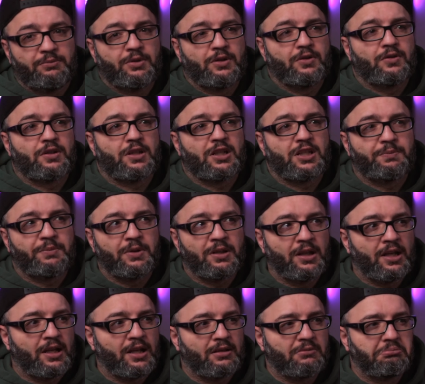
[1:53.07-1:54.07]
because I spent
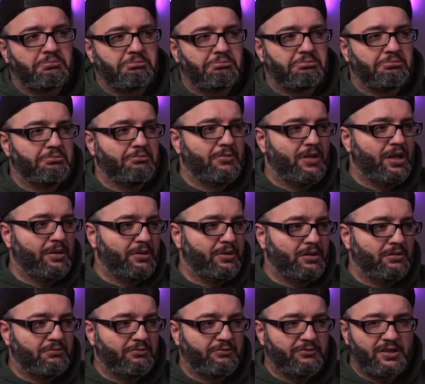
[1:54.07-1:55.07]
like
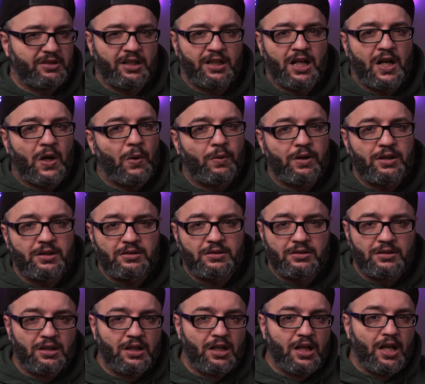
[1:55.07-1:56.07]
maybe 10 hours